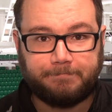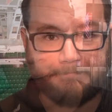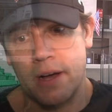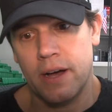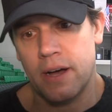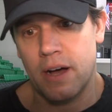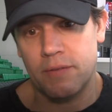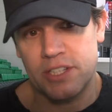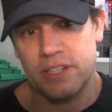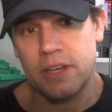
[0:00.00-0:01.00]

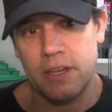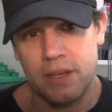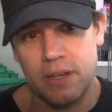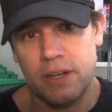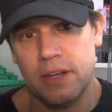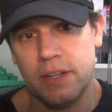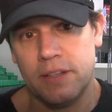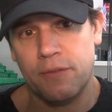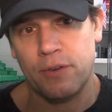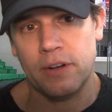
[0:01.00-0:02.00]
Obviously, a
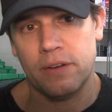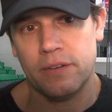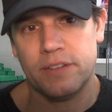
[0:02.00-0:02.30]
different